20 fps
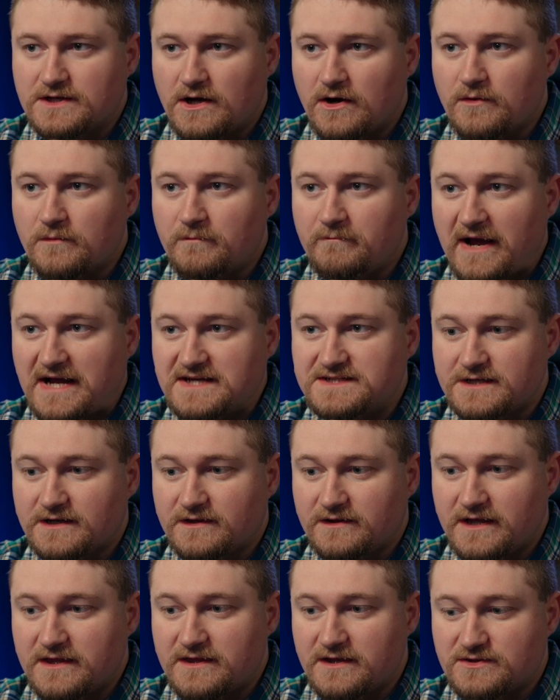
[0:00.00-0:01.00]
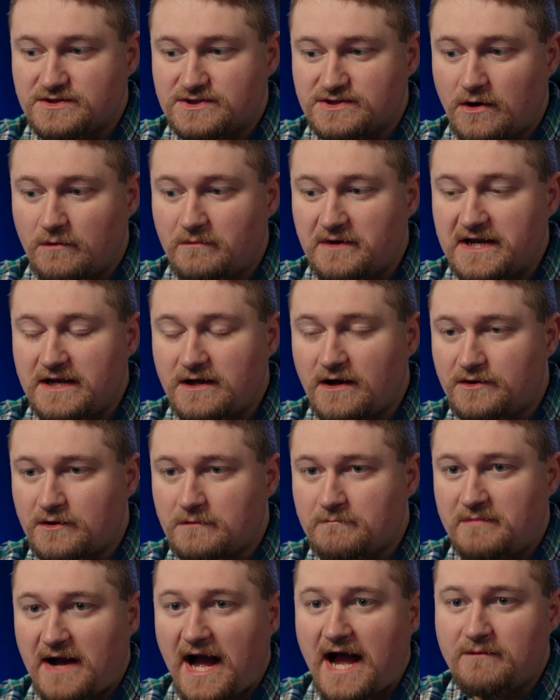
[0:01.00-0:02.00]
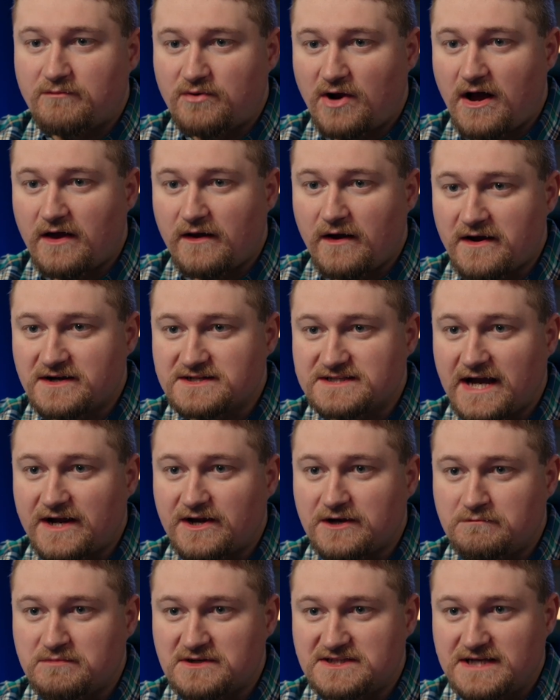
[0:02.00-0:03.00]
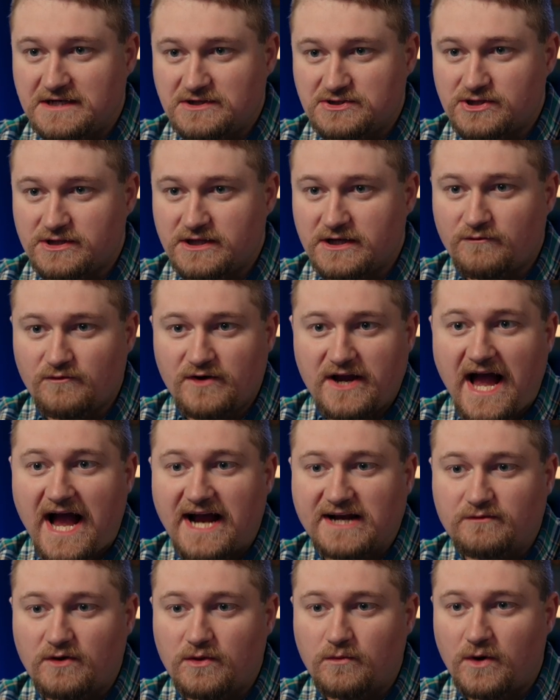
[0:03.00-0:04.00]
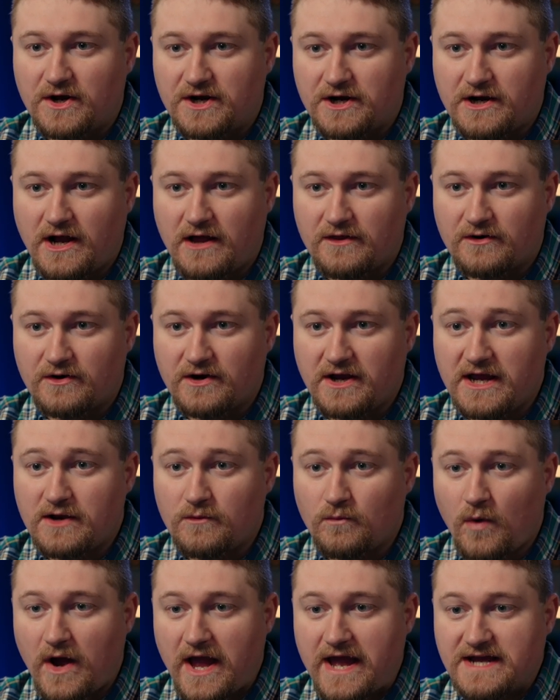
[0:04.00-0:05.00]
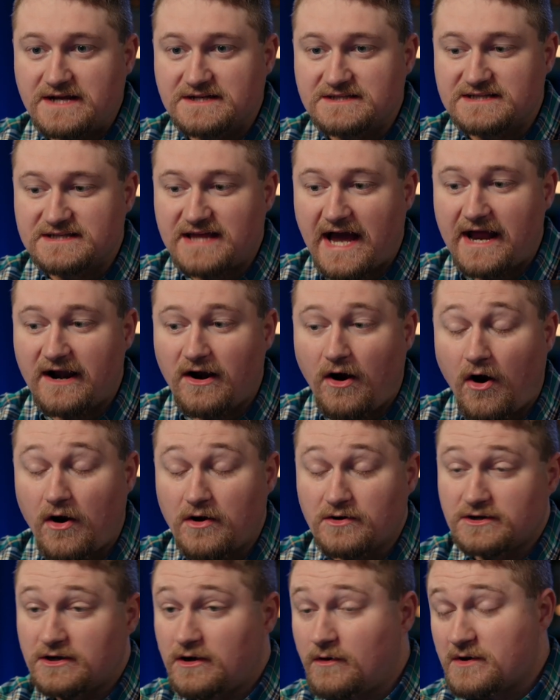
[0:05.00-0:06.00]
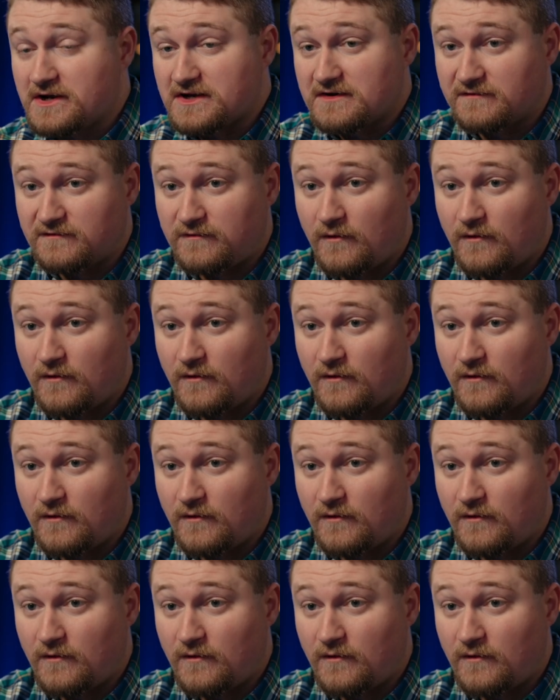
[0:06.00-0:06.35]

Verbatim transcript: So basically, there's so many other byproducts that could potentially react with one another in ways that aren't going to